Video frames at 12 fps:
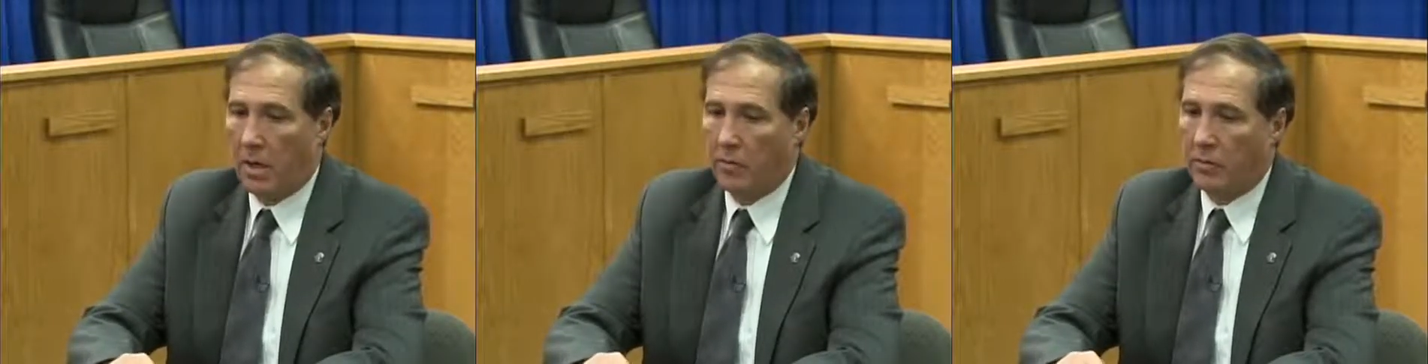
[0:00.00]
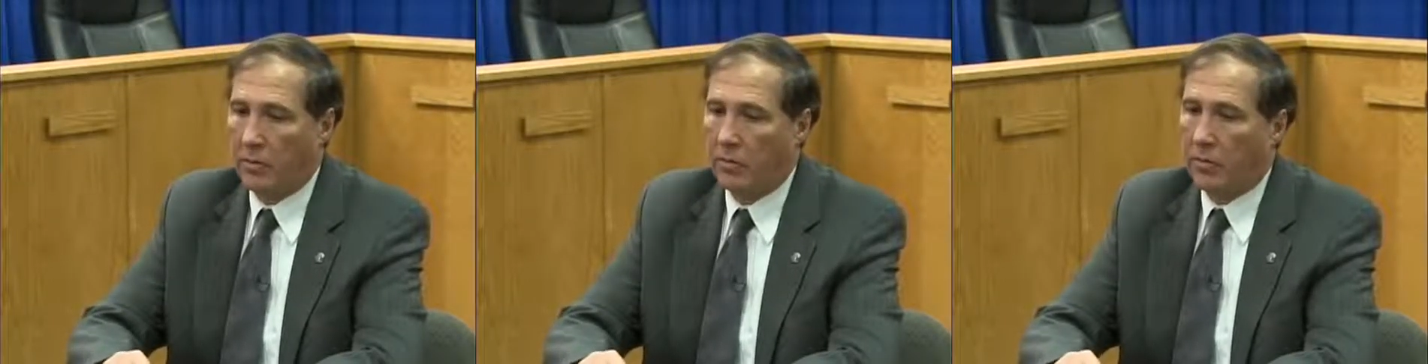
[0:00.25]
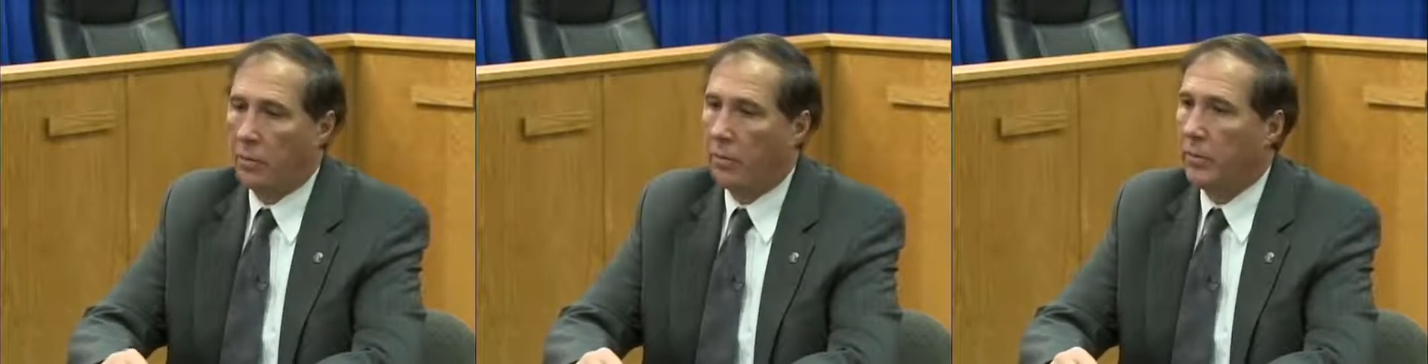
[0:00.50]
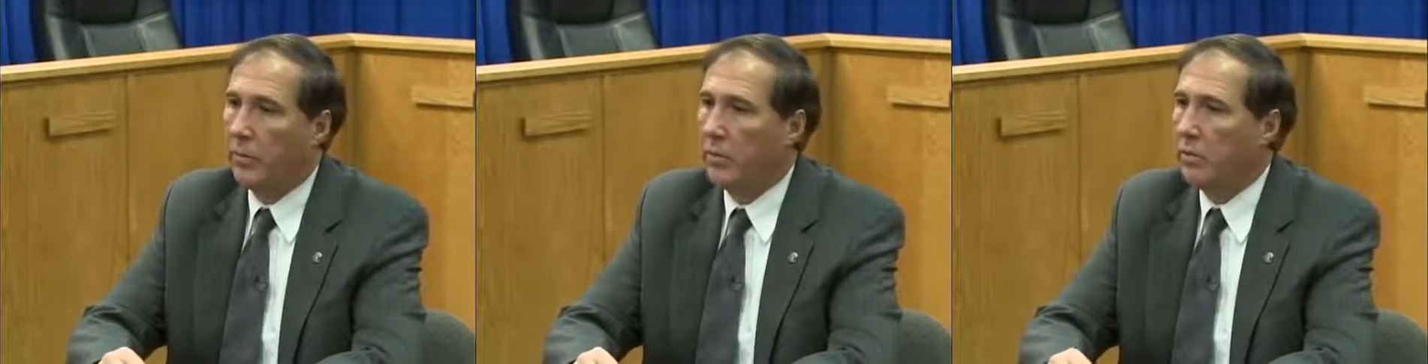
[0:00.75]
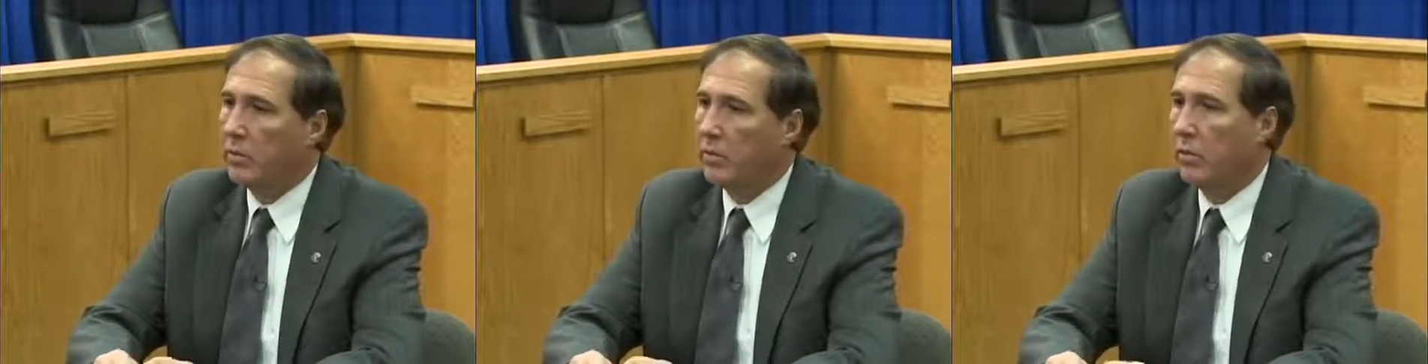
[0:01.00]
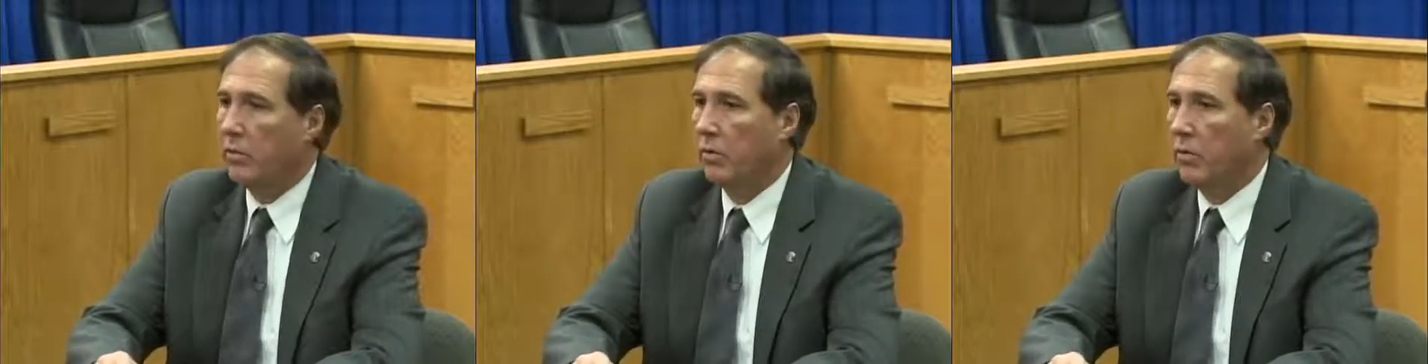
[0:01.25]
For example, Naval
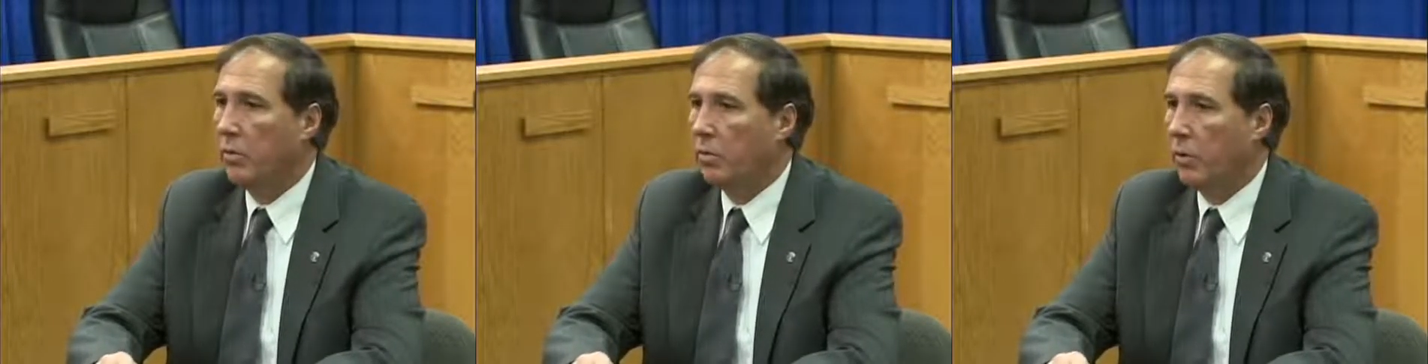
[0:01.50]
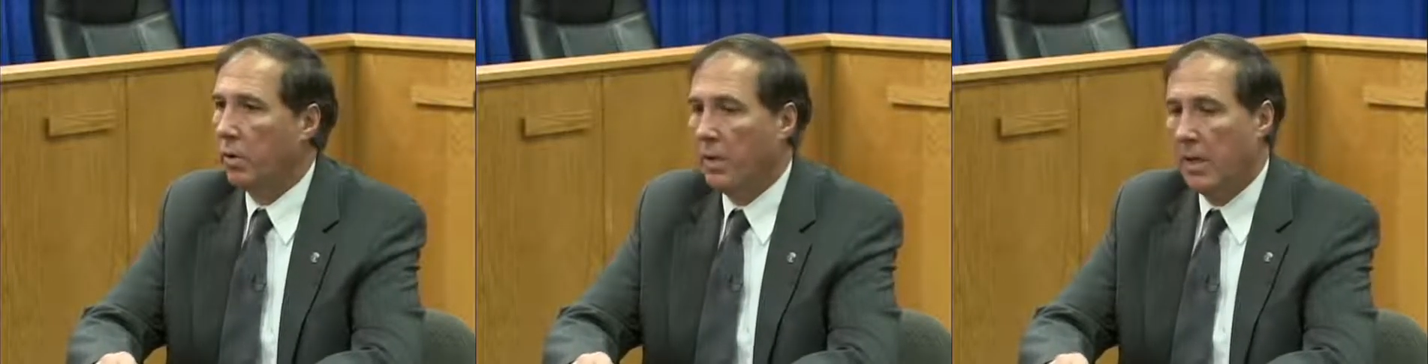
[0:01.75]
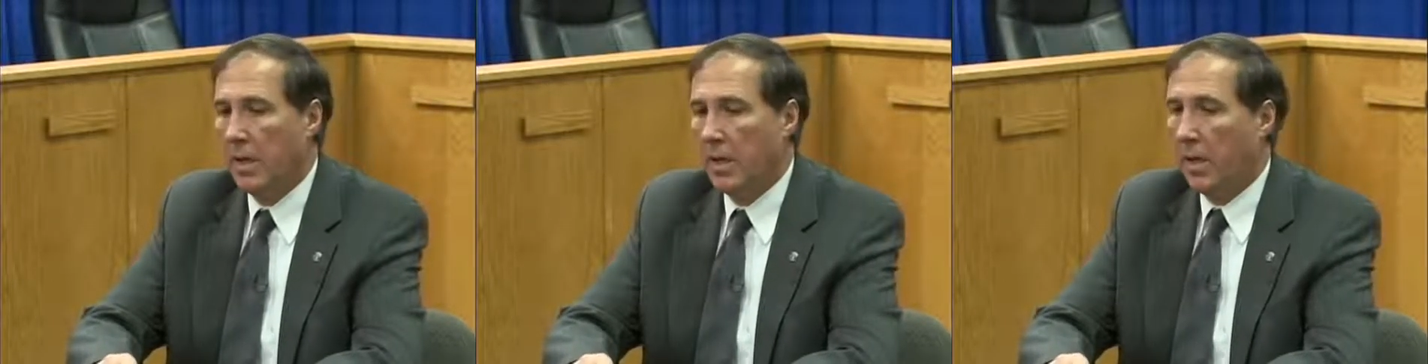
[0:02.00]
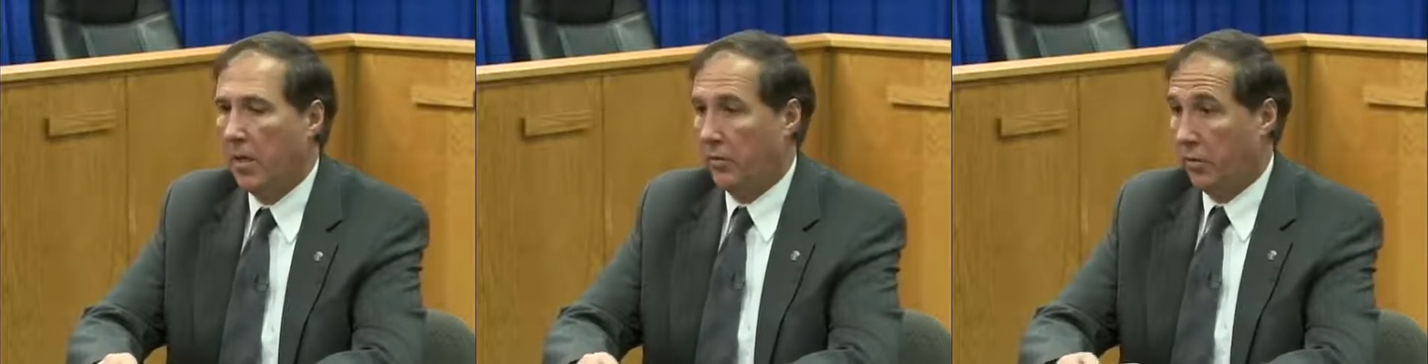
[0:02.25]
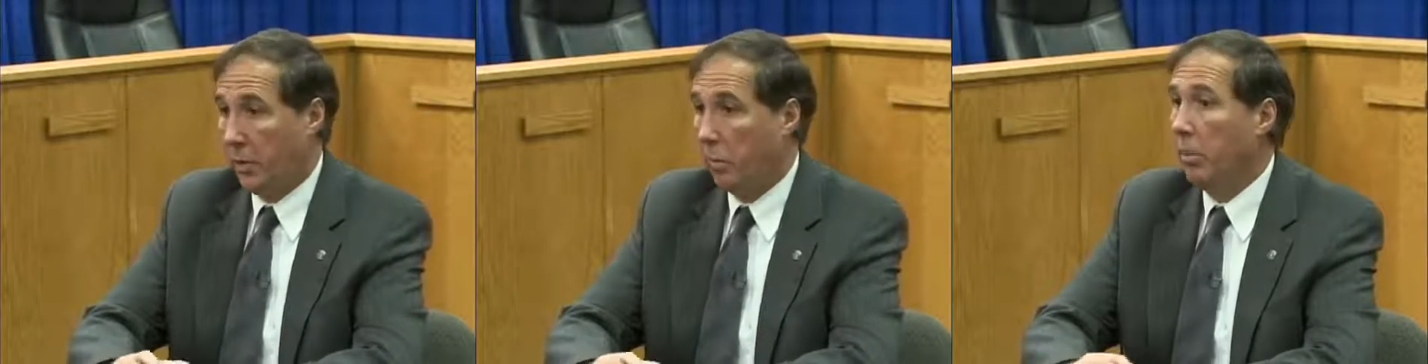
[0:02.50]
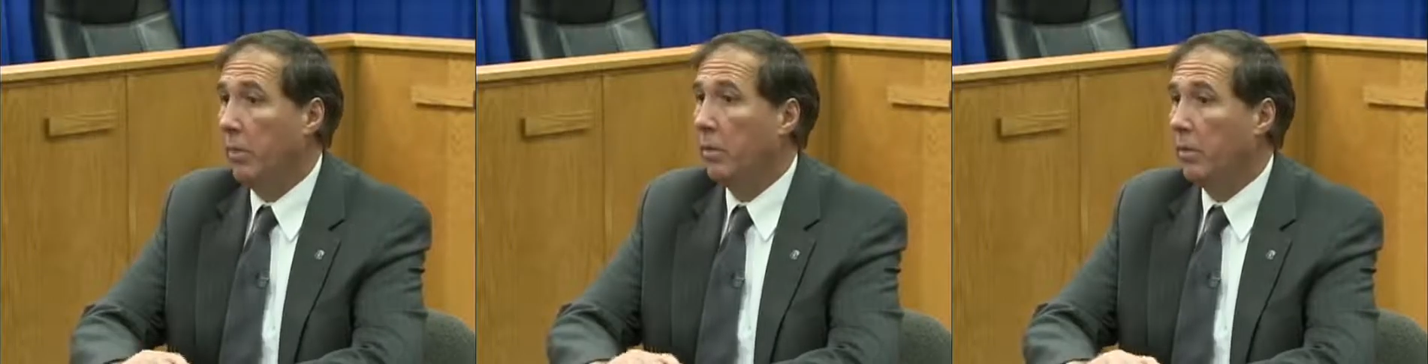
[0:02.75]
Station Newport has the
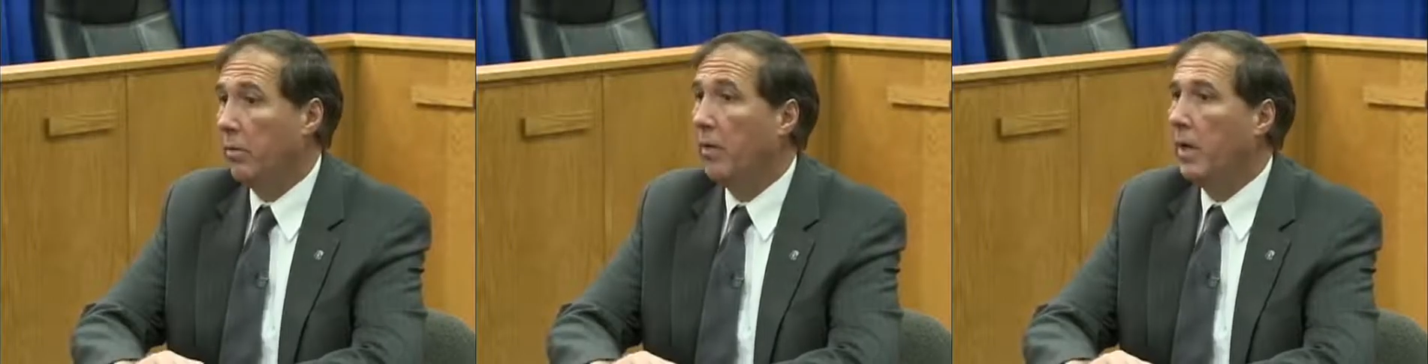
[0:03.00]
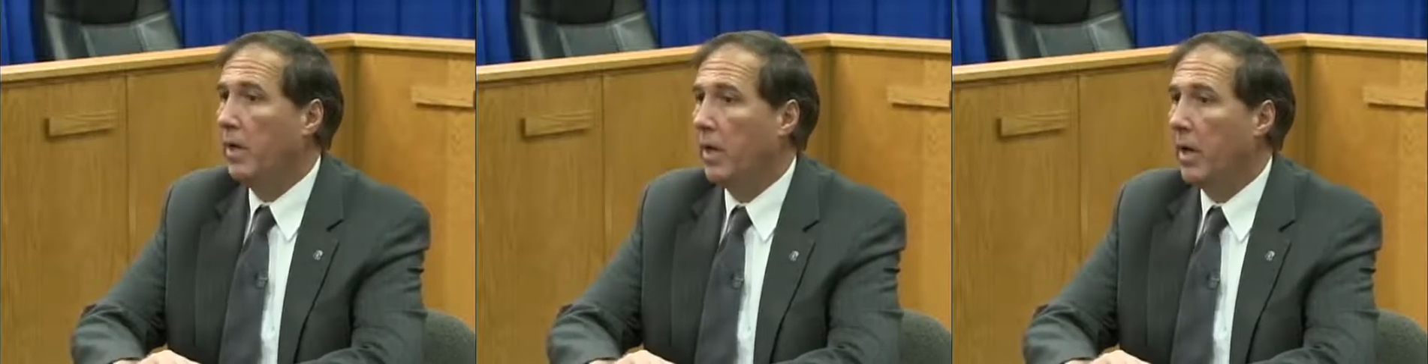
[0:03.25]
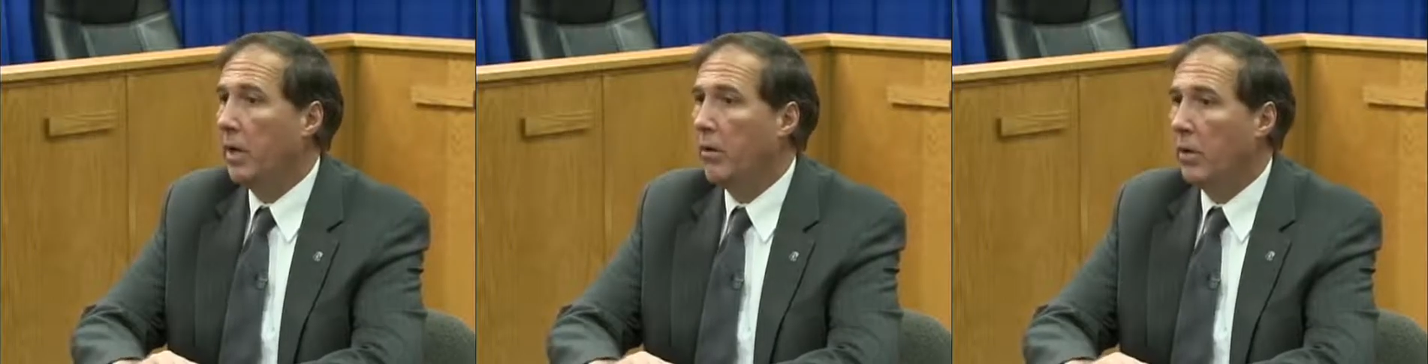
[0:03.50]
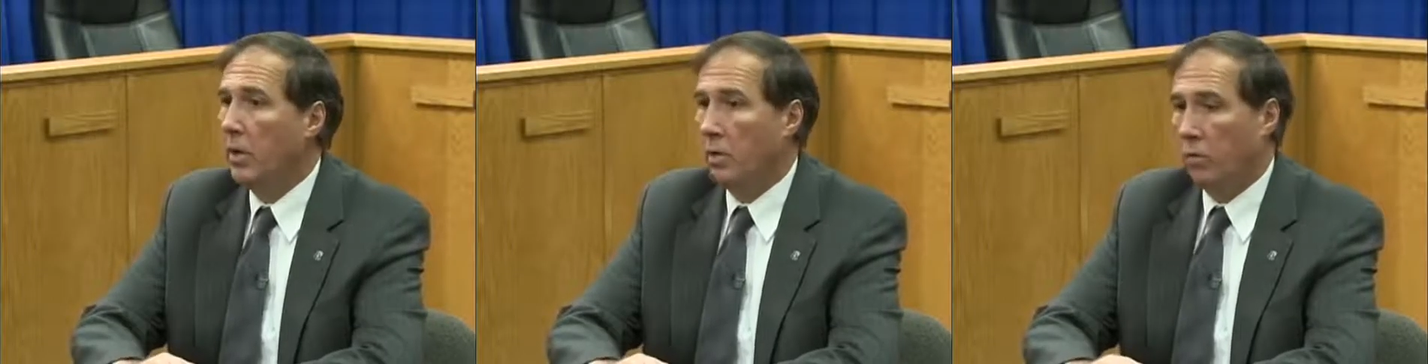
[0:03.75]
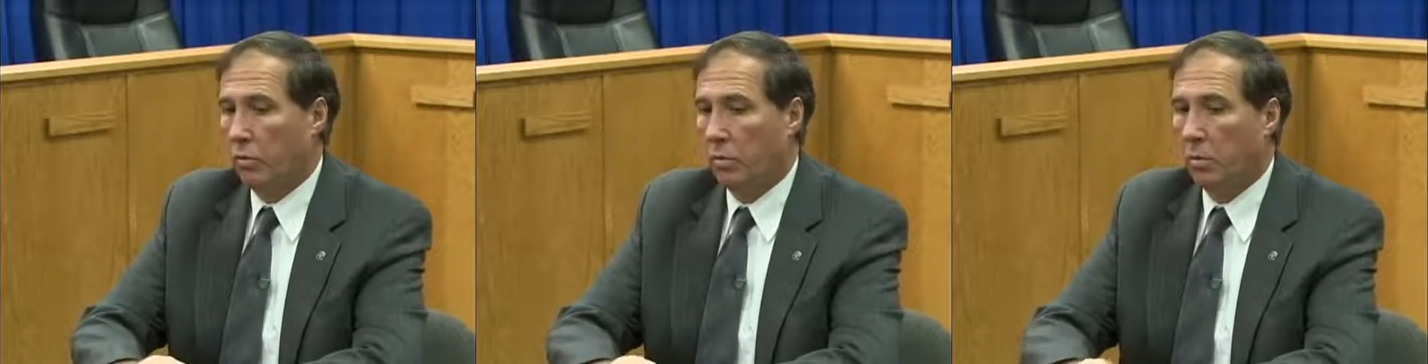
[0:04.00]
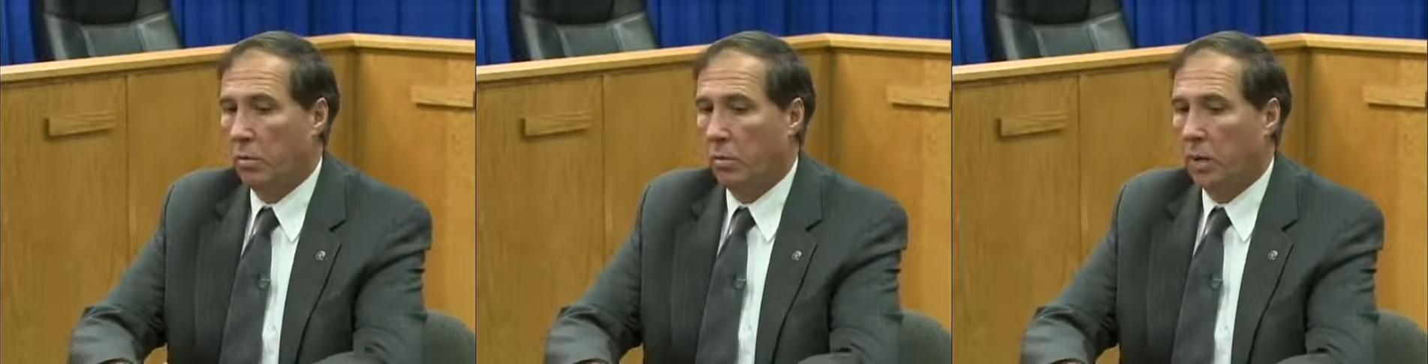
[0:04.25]
ability right now
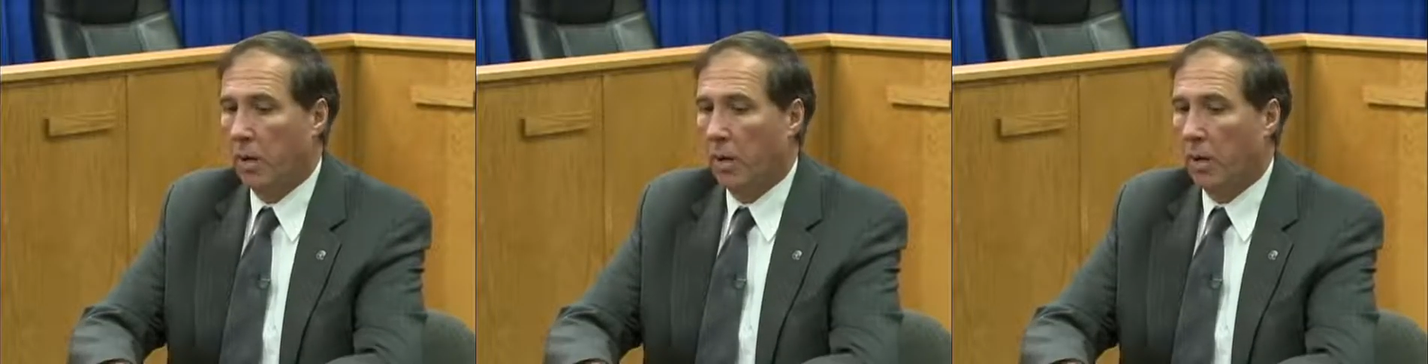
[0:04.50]
to